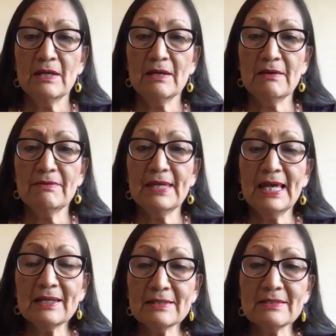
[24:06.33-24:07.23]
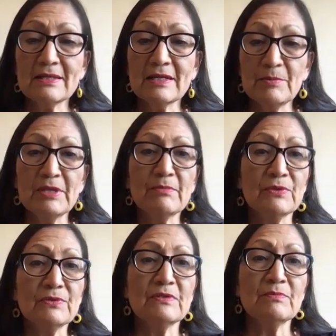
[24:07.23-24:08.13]
That is going to be the
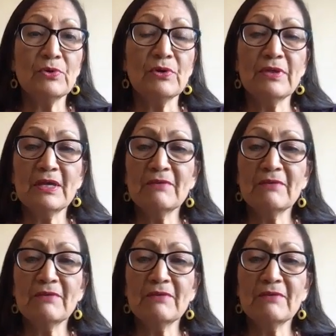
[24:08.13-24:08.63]
most important thing.